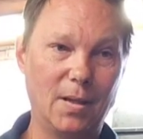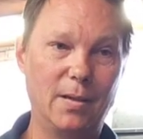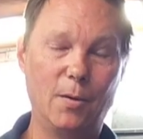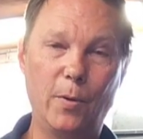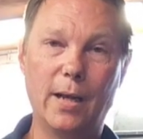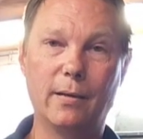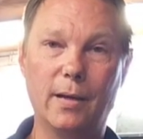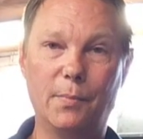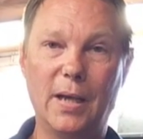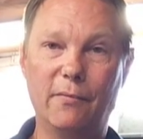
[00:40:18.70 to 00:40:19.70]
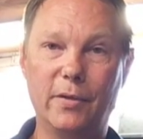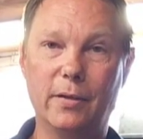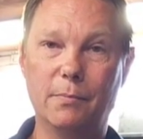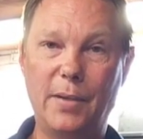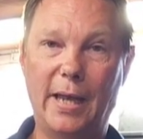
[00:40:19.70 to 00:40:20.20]
yeah, we ended up having
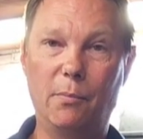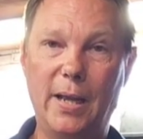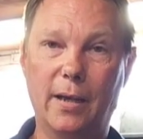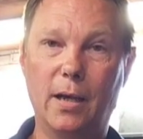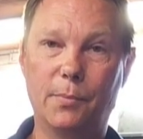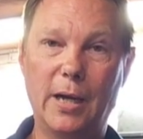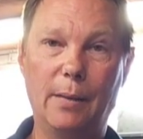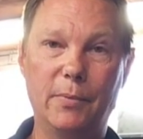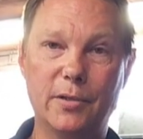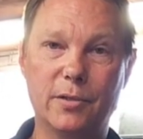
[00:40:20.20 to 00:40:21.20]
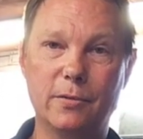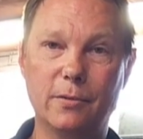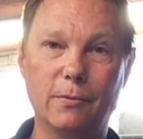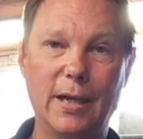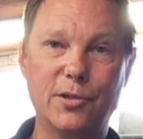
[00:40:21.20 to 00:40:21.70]
to paddle back up rapids to
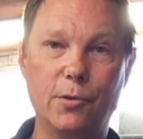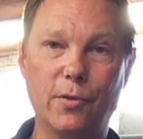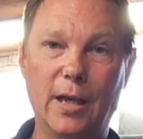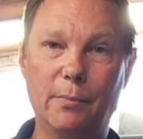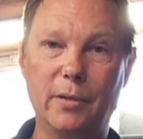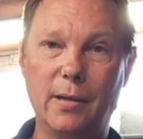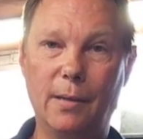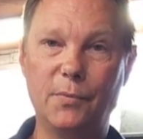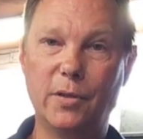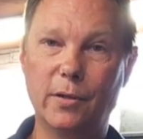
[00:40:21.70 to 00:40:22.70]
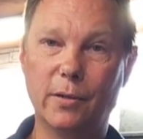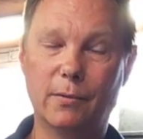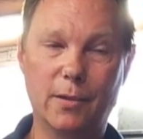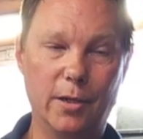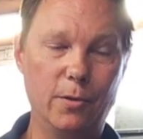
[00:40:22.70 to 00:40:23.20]
rescue them and empty their
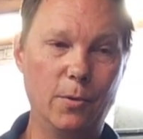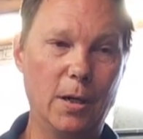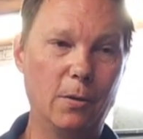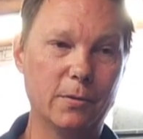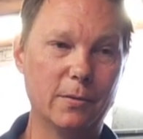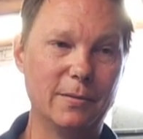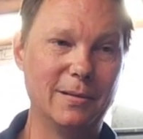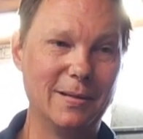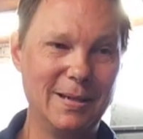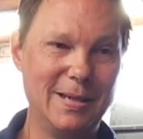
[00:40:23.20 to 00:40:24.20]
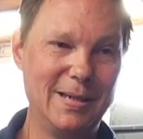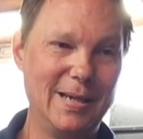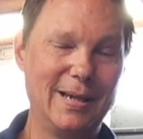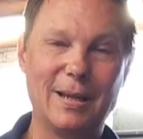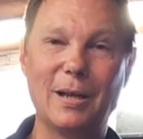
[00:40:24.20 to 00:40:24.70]
canoe out and
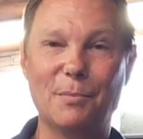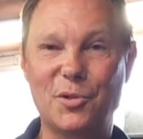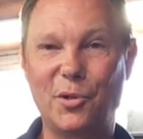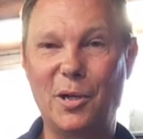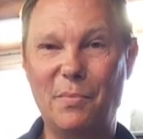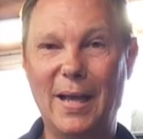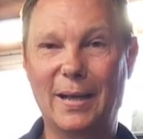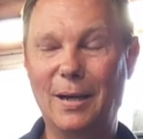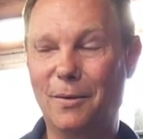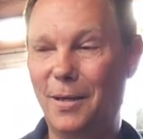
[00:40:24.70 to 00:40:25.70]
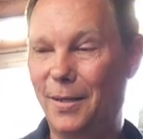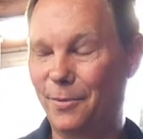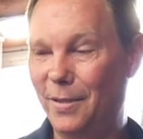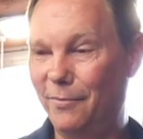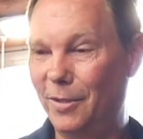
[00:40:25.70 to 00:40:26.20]
get them straightened back out and on the
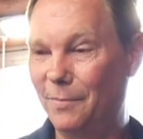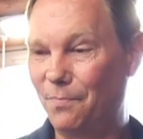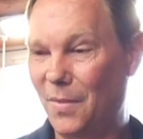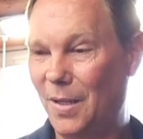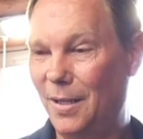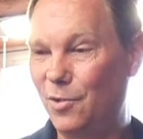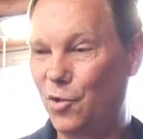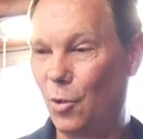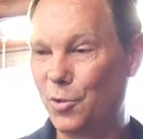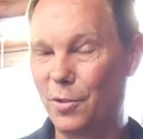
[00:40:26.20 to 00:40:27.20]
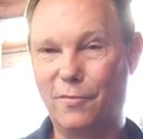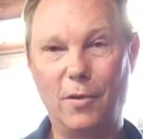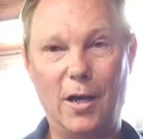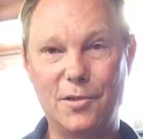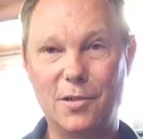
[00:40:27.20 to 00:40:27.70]
river. Joseph
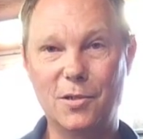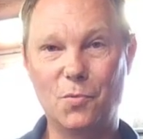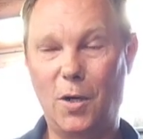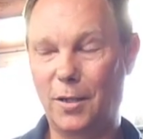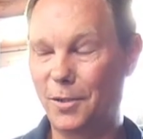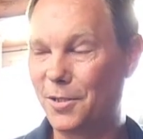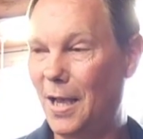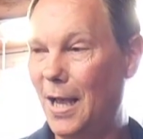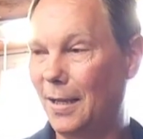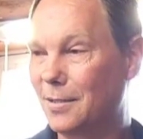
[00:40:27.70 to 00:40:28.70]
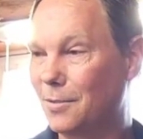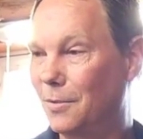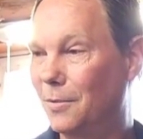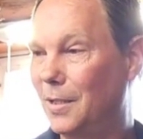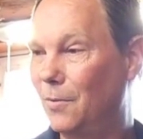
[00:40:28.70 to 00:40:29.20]
lost his water socks,
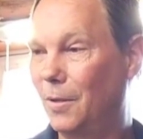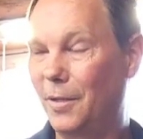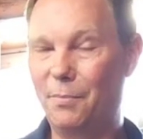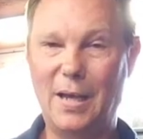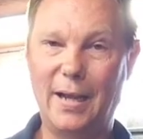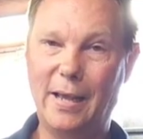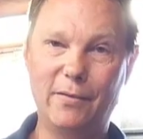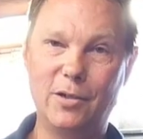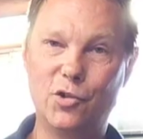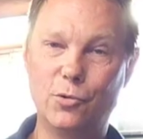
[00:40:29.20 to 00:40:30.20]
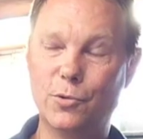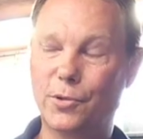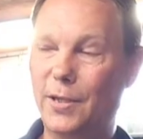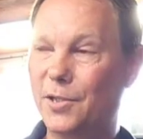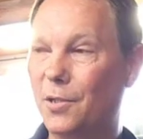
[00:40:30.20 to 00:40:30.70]
so he wound up not having any shoes the
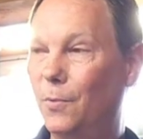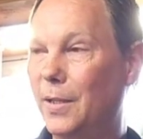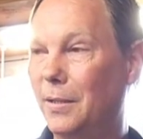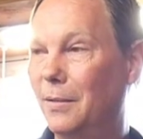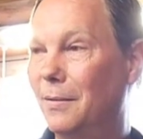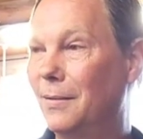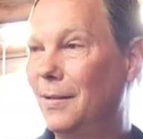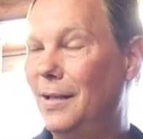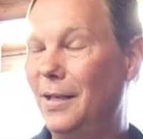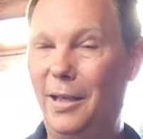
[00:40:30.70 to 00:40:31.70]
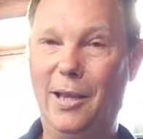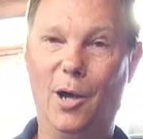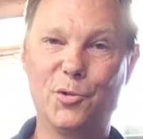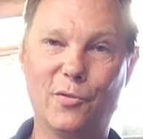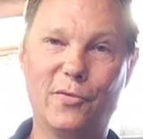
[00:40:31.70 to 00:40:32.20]
rest of the weekend. He
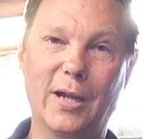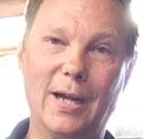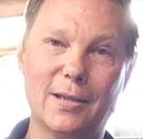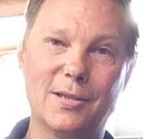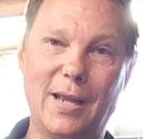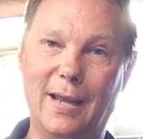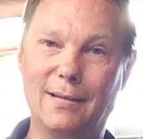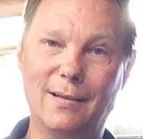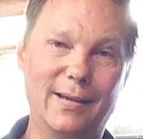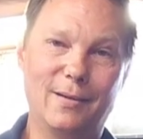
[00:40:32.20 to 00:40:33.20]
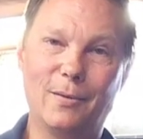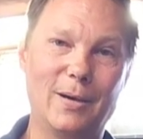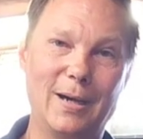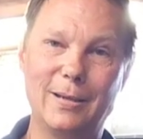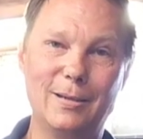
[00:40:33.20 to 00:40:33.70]
also forgot his tent. I don't know
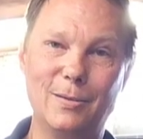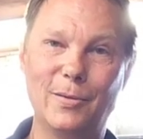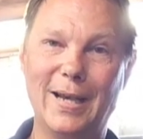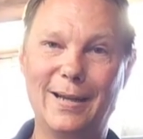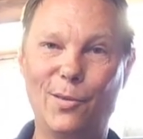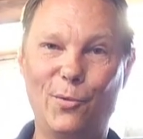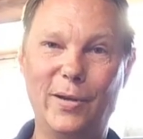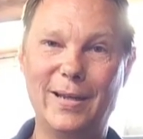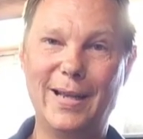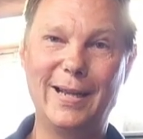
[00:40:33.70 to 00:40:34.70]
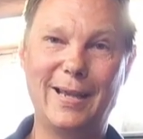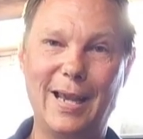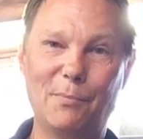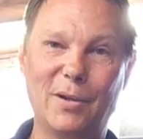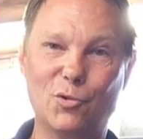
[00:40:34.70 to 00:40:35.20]
how you do that. 3-day
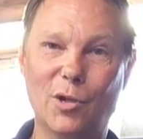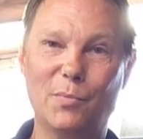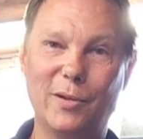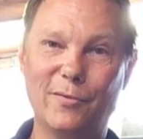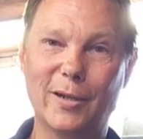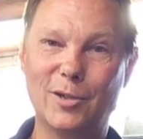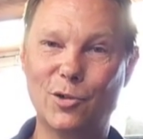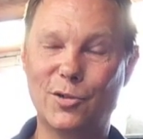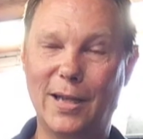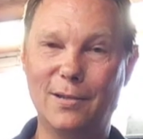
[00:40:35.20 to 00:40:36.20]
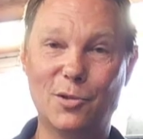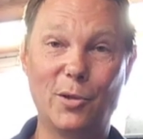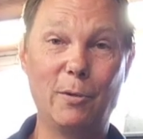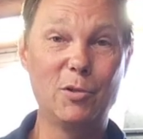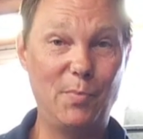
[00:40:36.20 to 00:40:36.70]
camping trip and you forget your tent. So
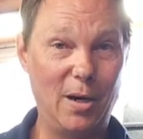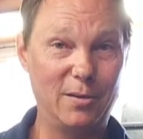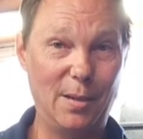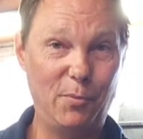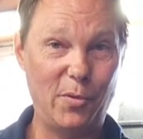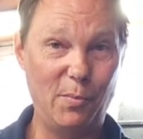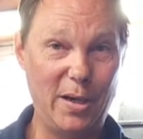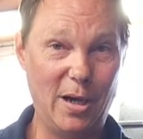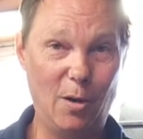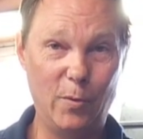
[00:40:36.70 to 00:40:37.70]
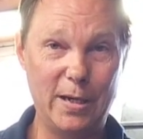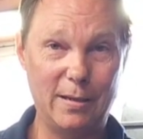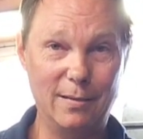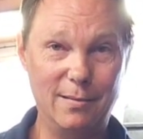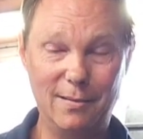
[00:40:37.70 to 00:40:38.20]
he was bunked up with me all
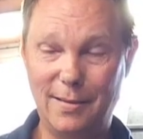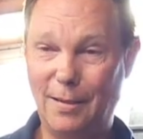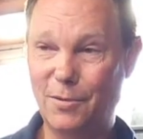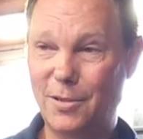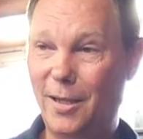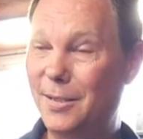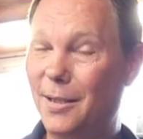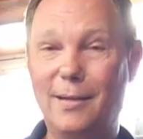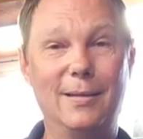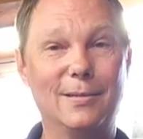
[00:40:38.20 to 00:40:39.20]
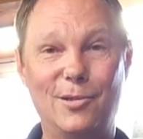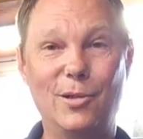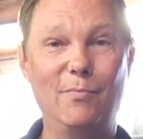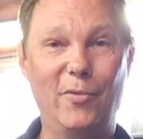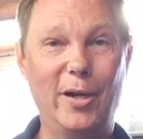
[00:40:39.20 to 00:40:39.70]
weekend. That was nice. I didn't
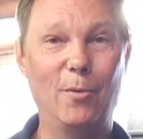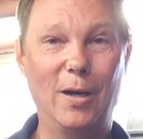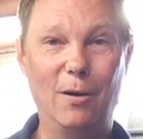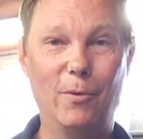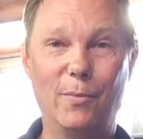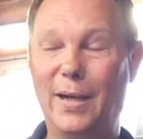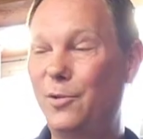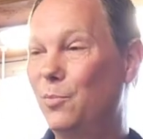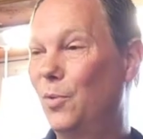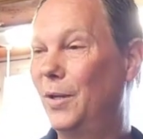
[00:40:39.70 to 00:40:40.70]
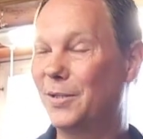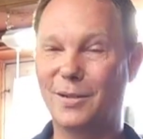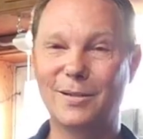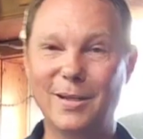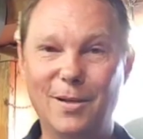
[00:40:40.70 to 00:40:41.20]
sleep very well with my 2 boys in
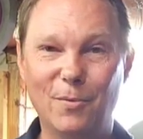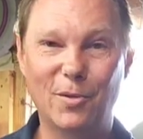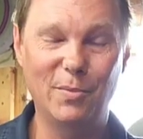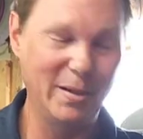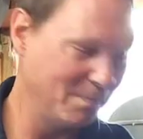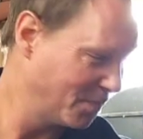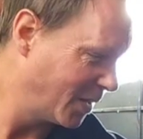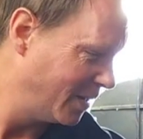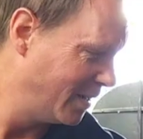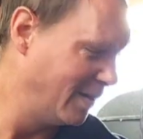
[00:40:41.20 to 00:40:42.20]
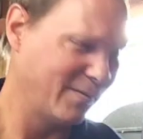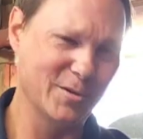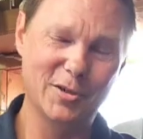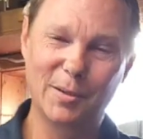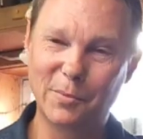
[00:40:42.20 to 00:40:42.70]
the tent with me for
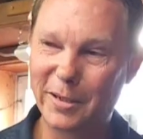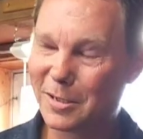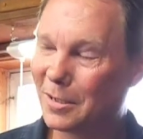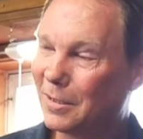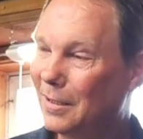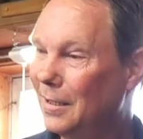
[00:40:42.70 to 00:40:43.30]
some reason.